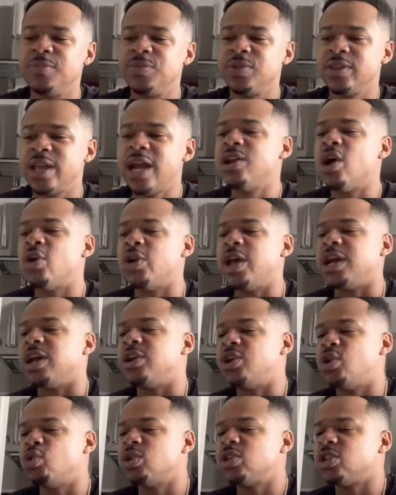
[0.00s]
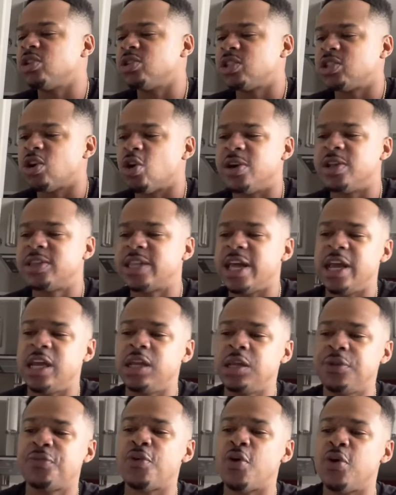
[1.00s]
they know they can do certain
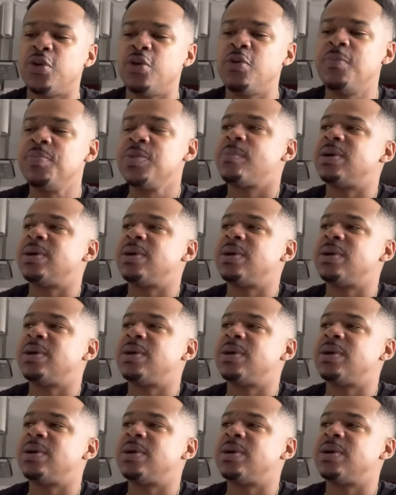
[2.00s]
things for you.